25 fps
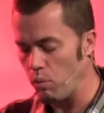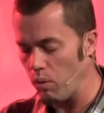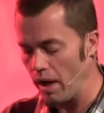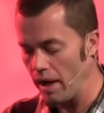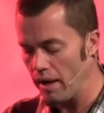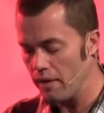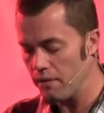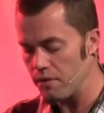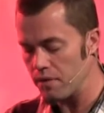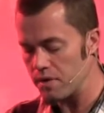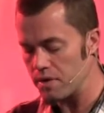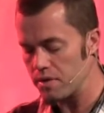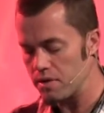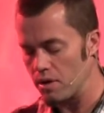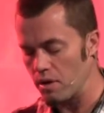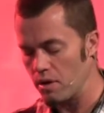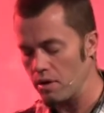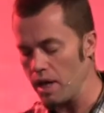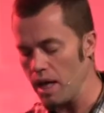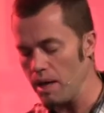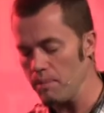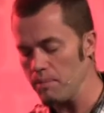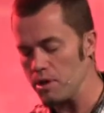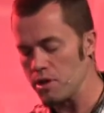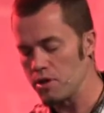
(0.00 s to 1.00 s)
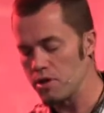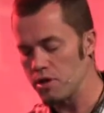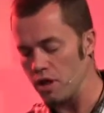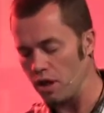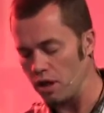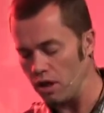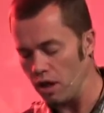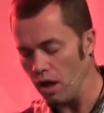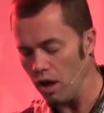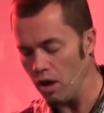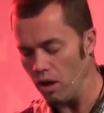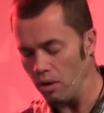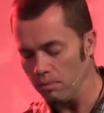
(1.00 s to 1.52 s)
wife is her name is
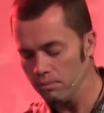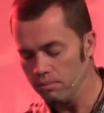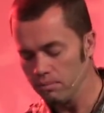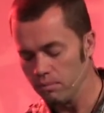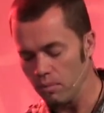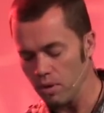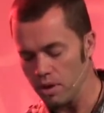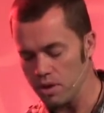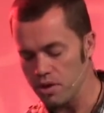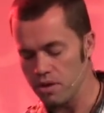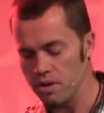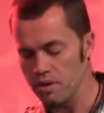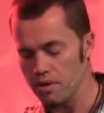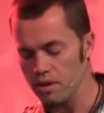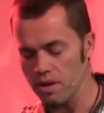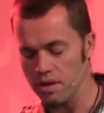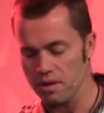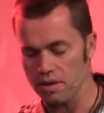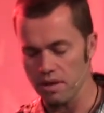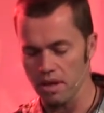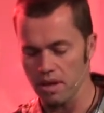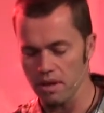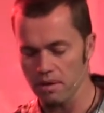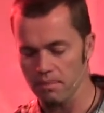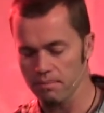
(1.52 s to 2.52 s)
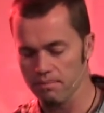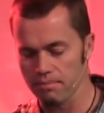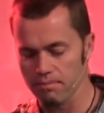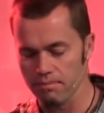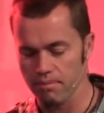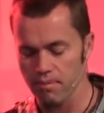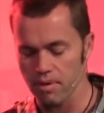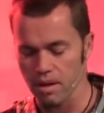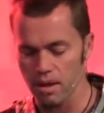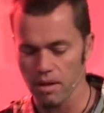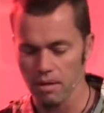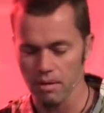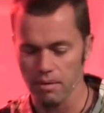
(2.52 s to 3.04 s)
Salome, which is a,
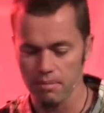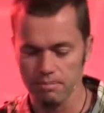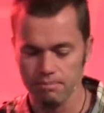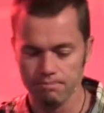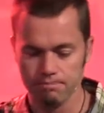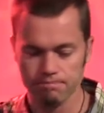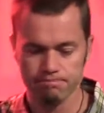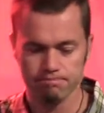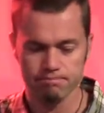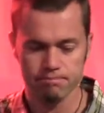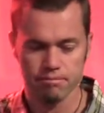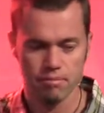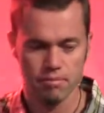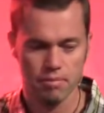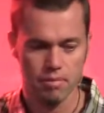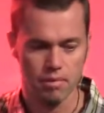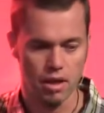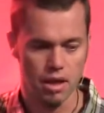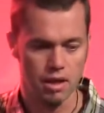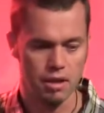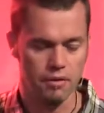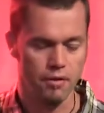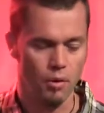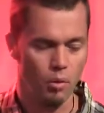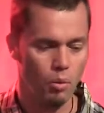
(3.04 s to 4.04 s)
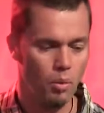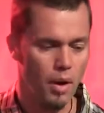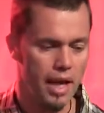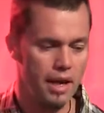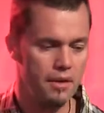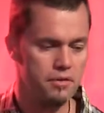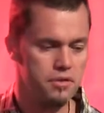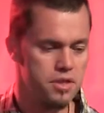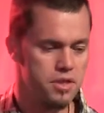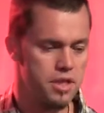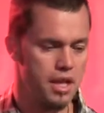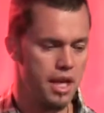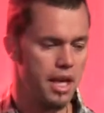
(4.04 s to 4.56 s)
a, a different way
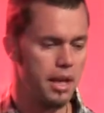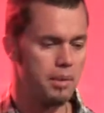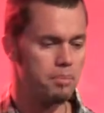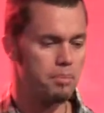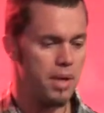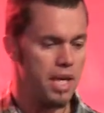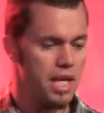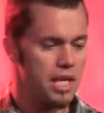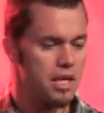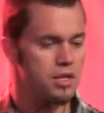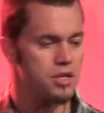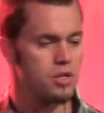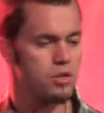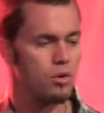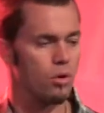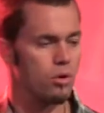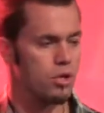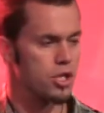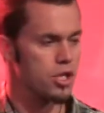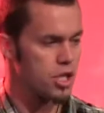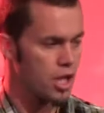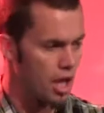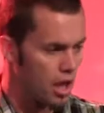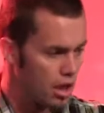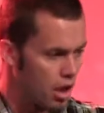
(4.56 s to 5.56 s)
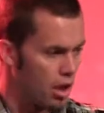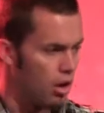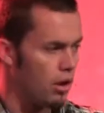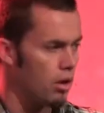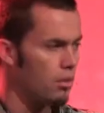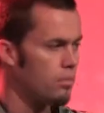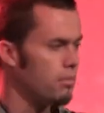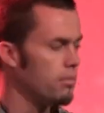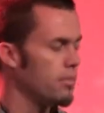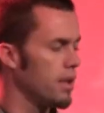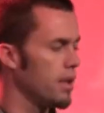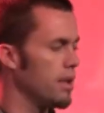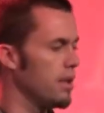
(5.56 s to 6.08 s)
of saying peace or
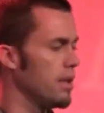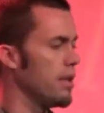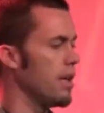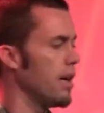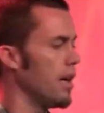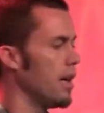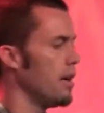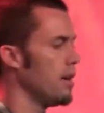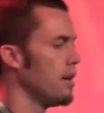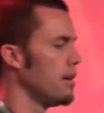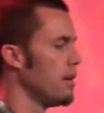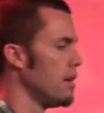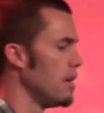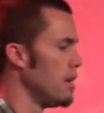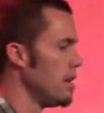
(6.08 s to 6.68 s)
shalom in uh,